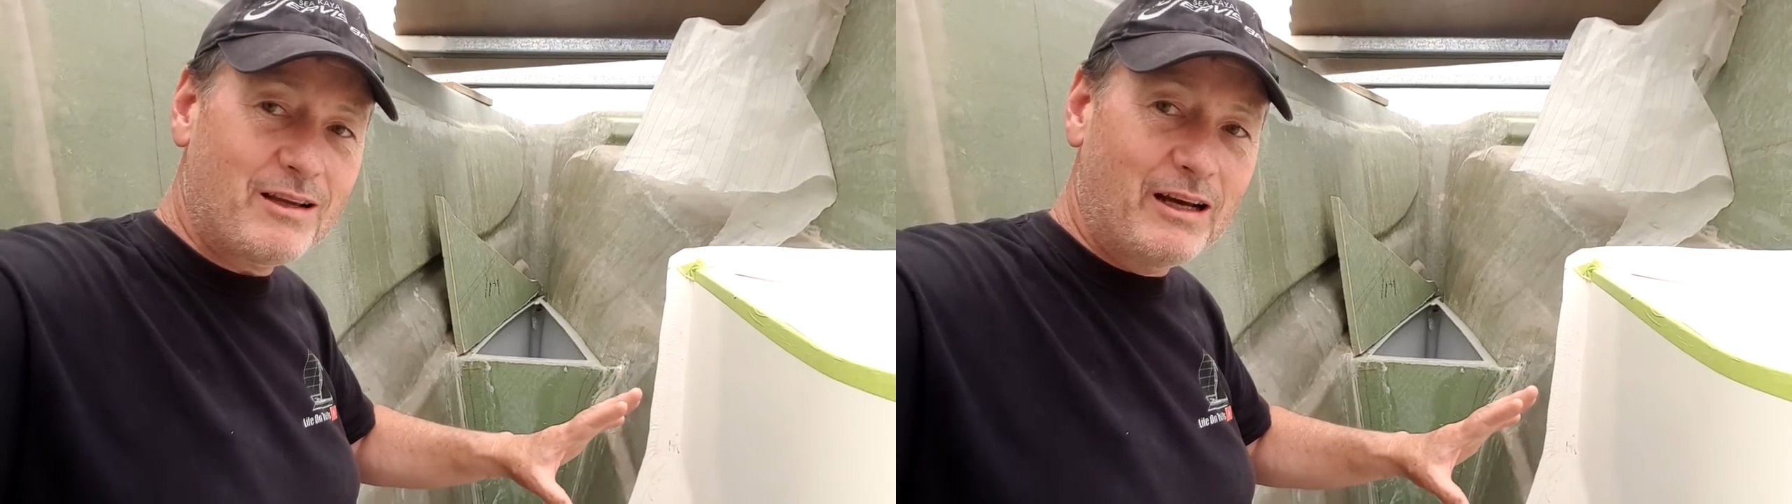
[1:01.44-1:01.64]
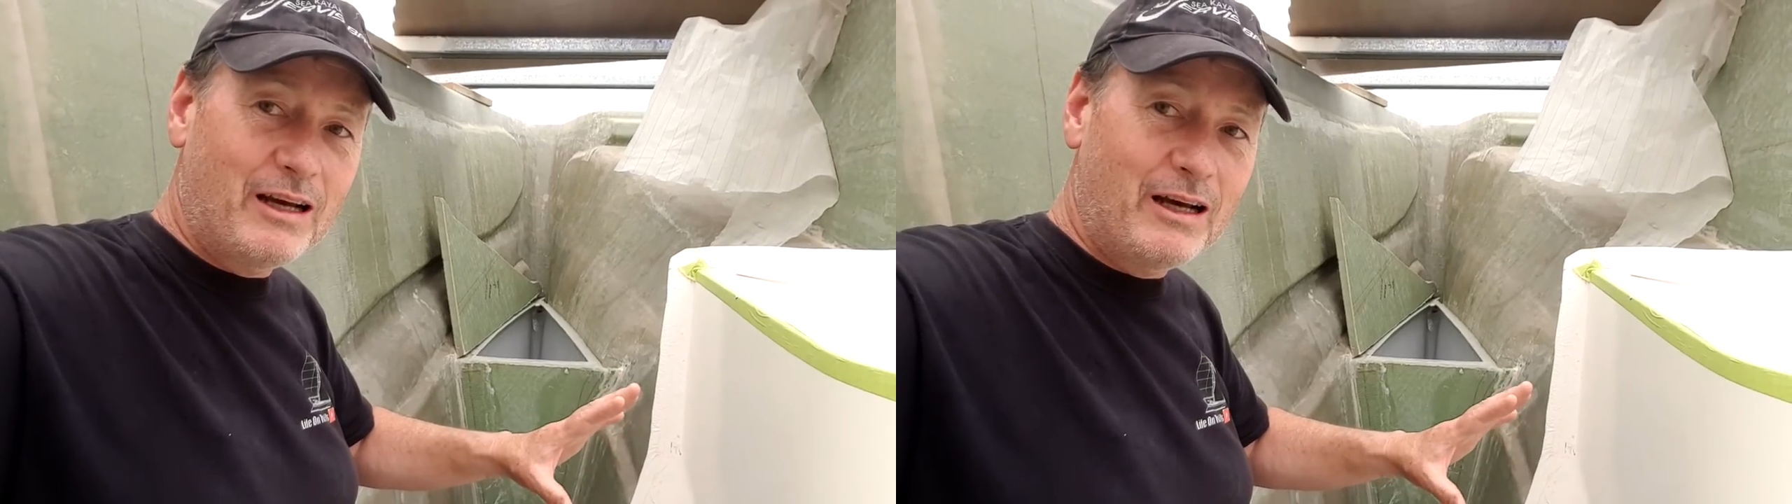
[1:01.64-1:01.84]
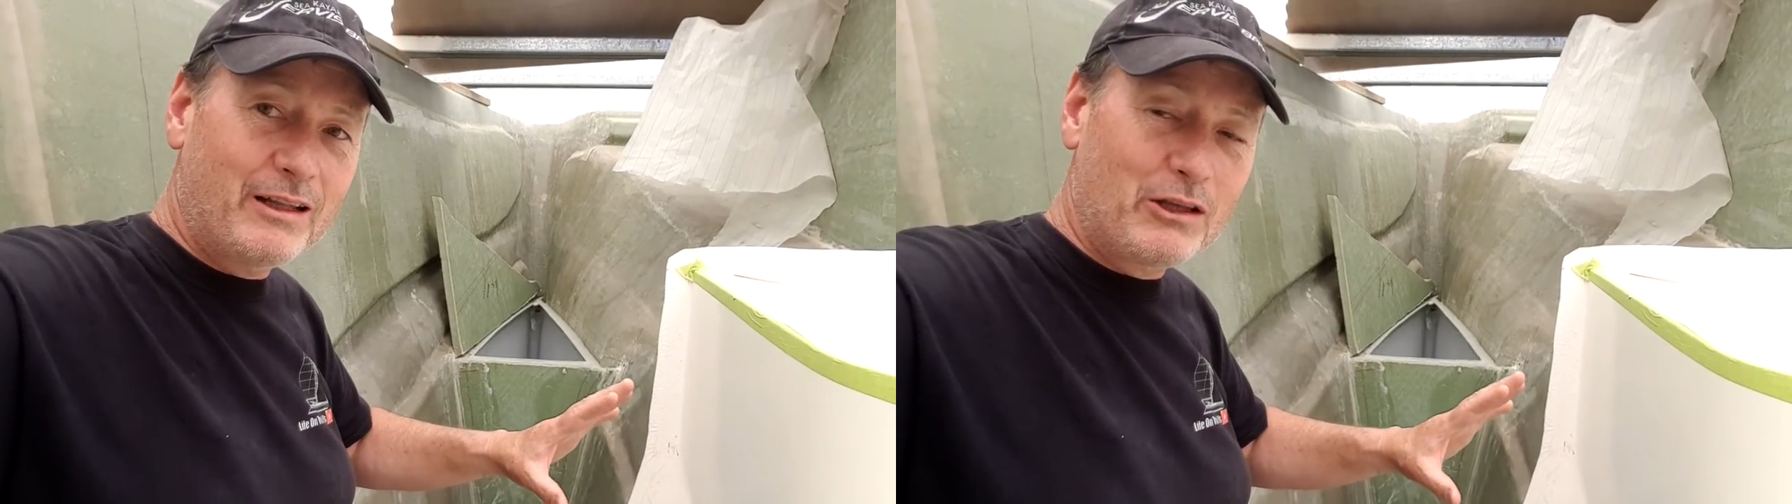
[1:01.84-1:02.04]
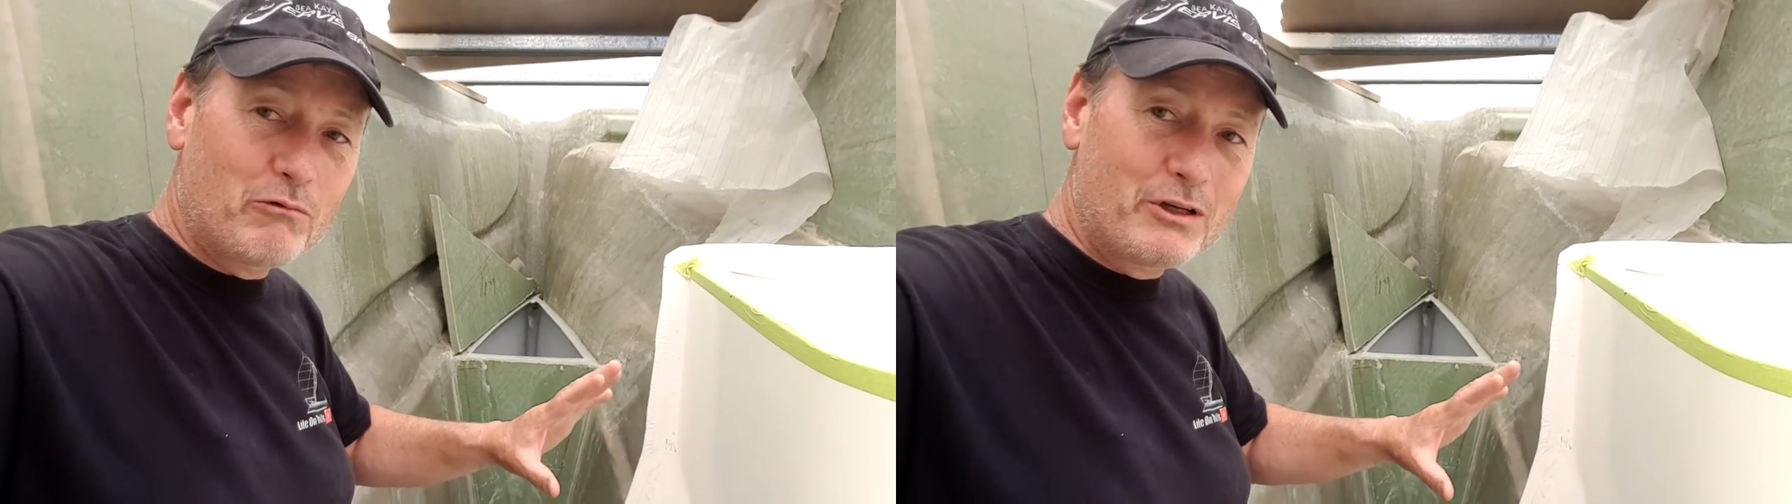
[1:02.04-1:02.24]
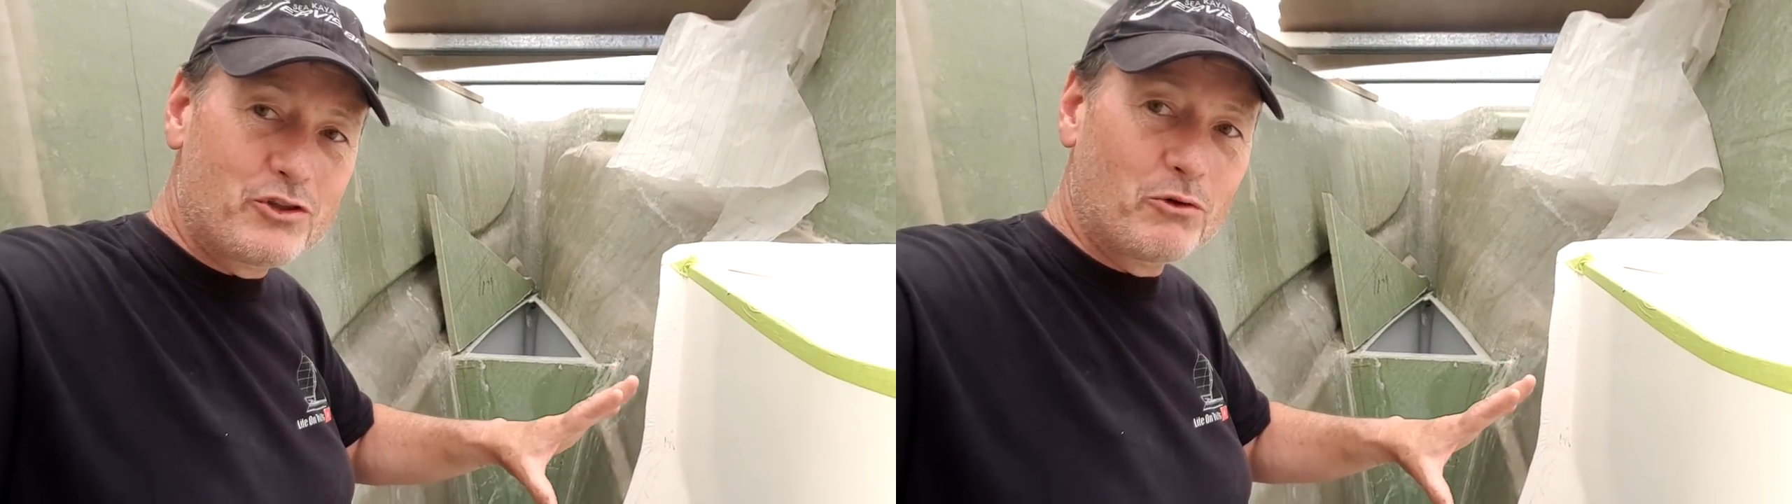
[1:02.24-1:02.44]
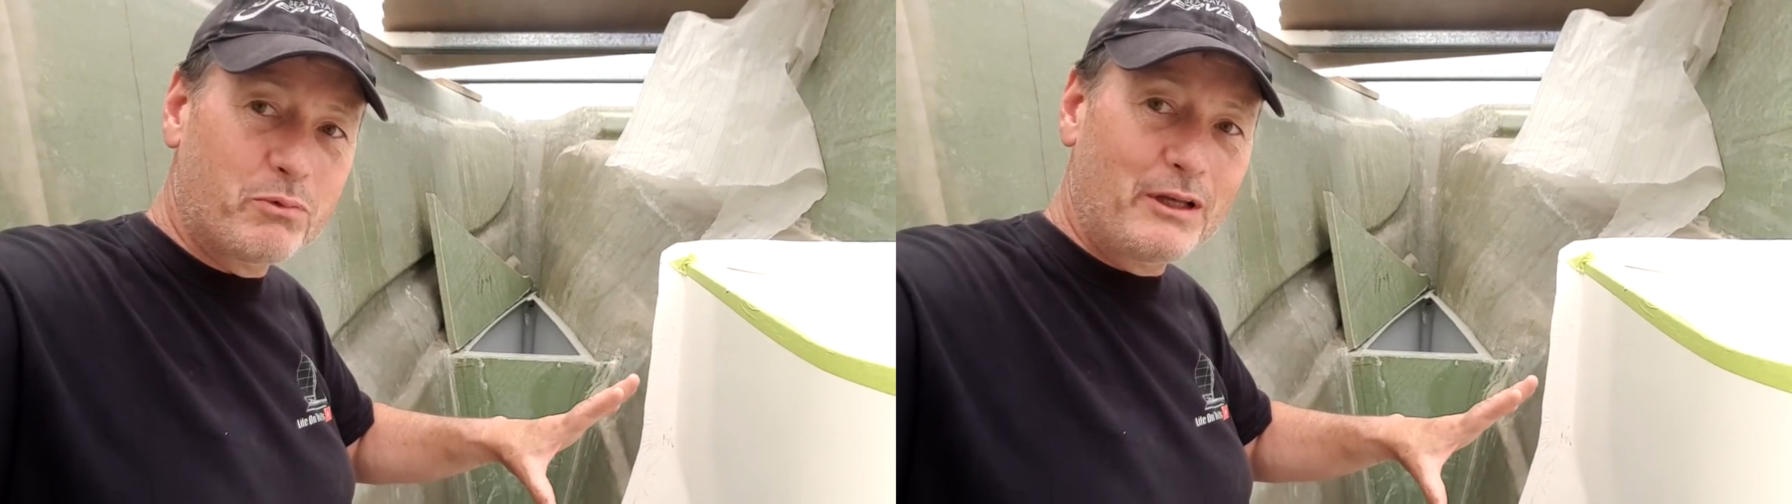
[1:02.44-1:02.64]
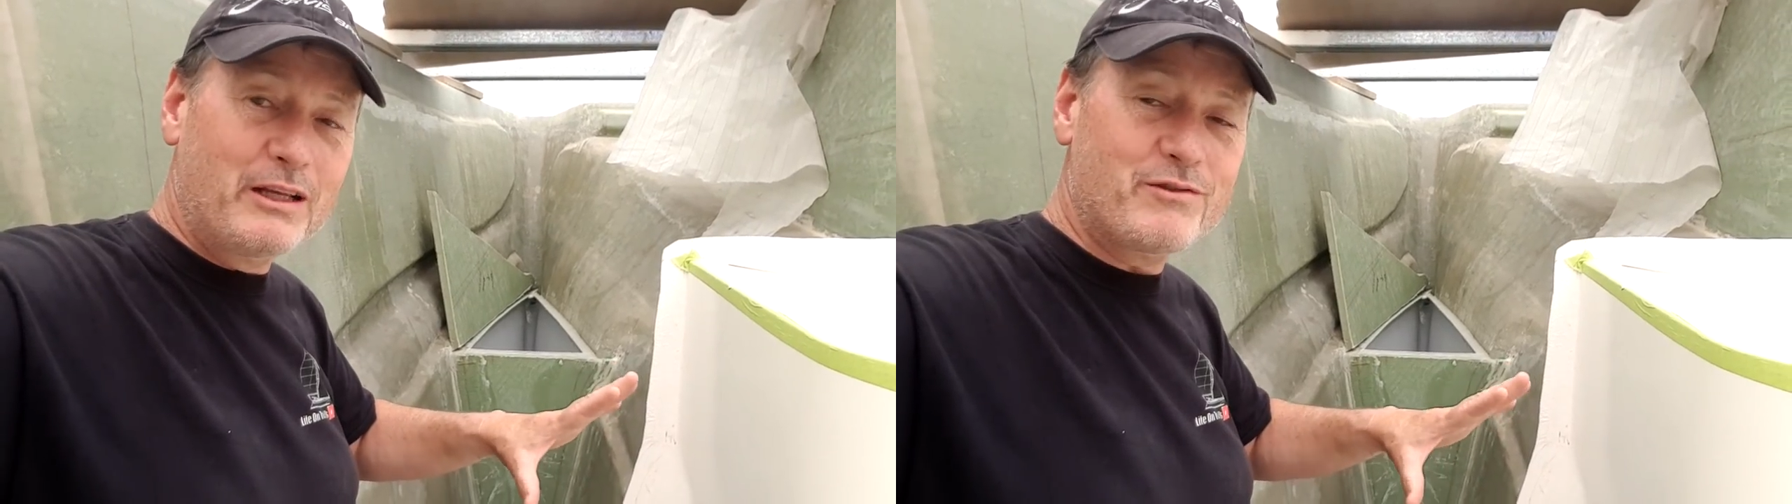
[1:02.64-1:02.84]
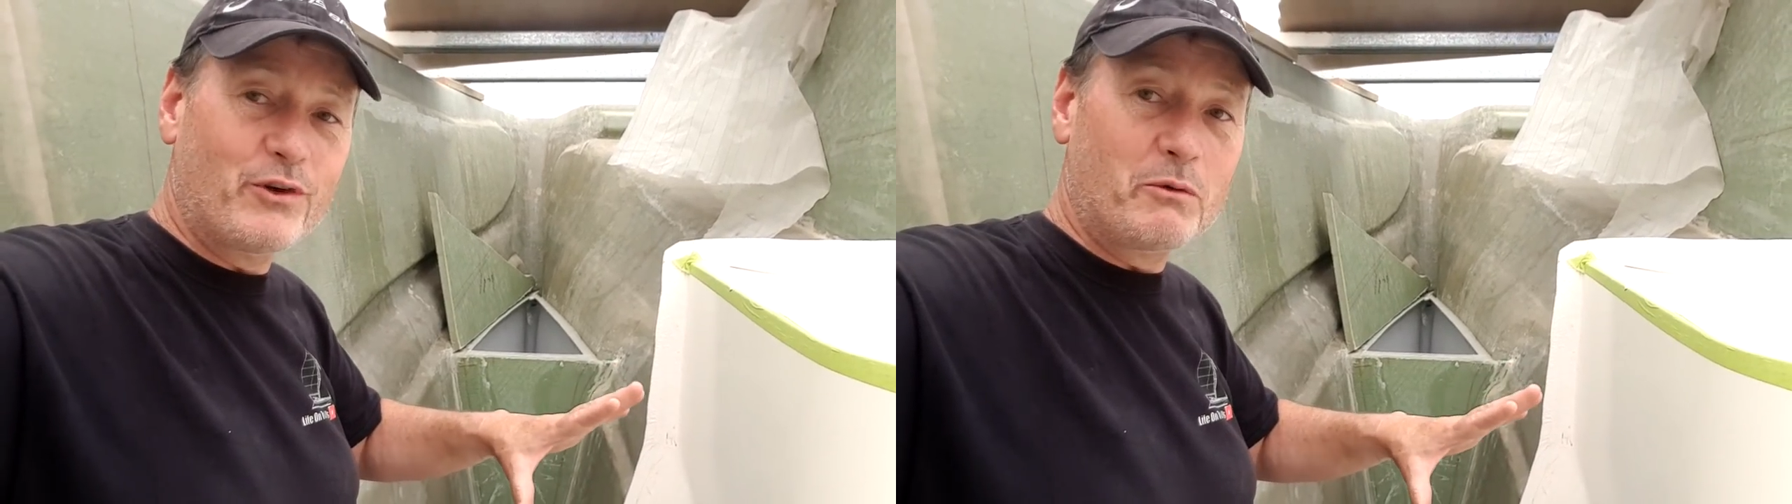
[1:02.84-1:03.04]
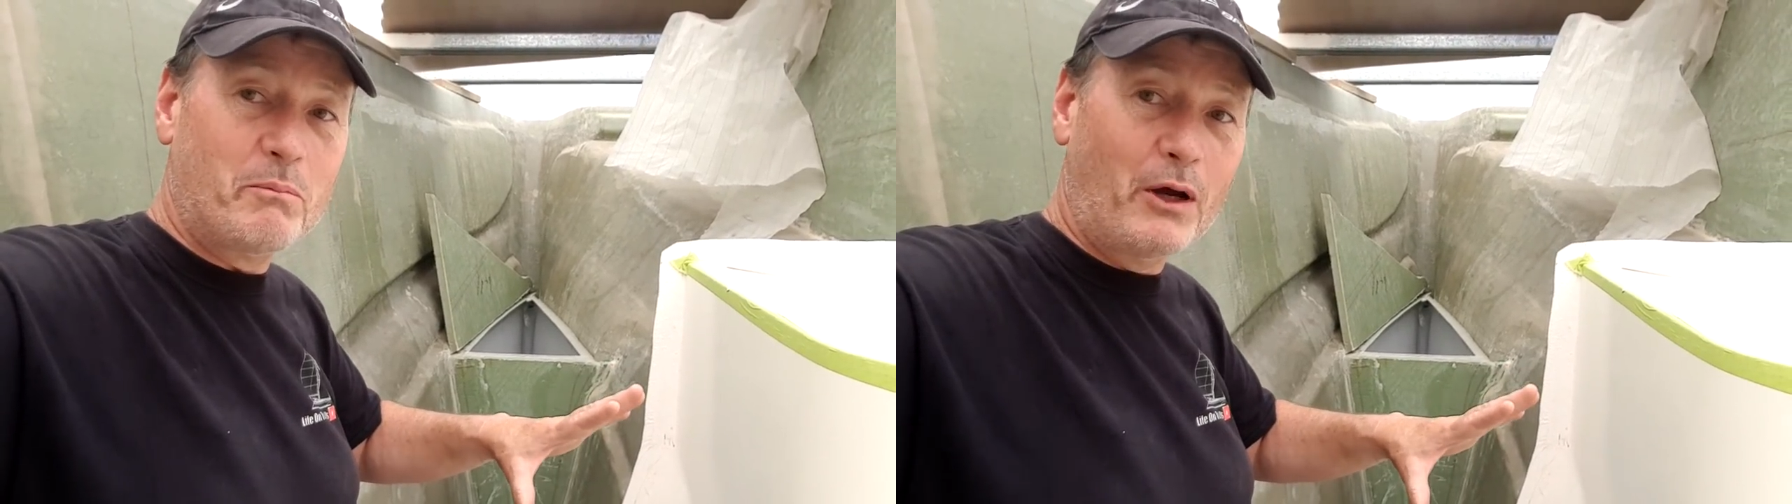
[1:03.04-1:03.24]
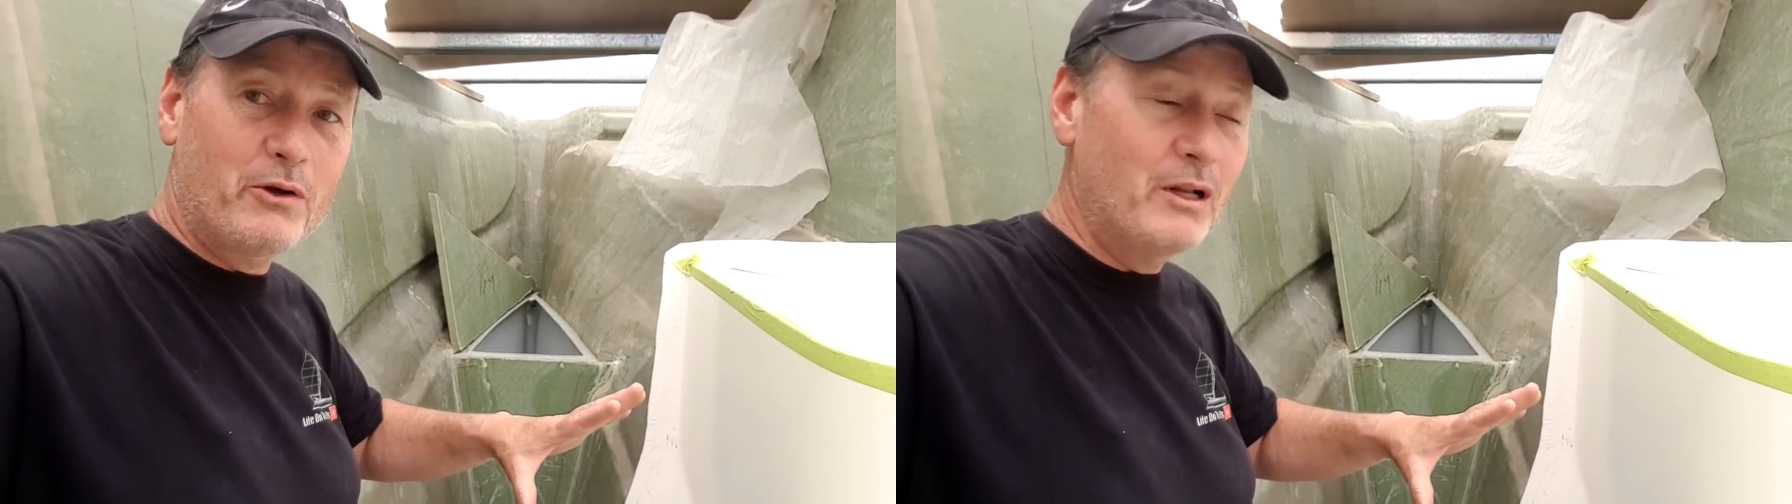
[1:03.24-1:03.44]
the original plans for the
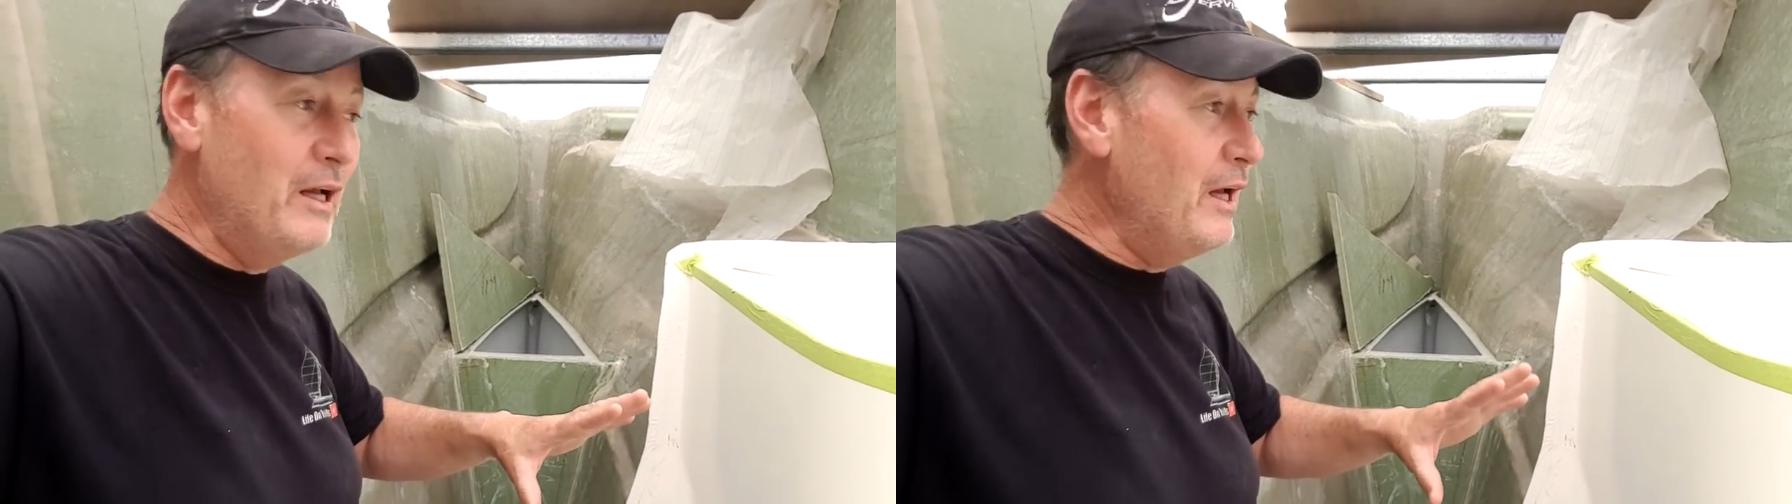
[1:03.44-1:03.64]
boat,